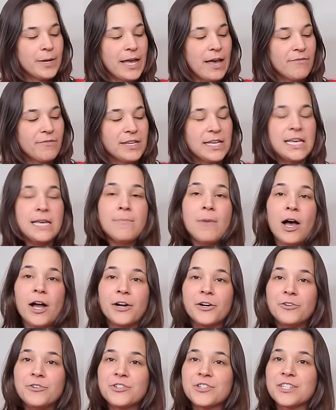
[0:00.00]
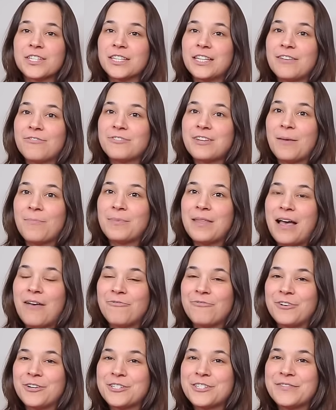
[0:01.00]
we have E minor, just lift up
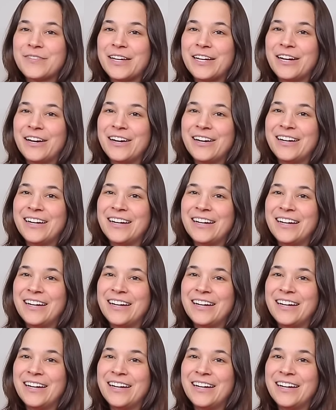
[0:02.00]
that first finger.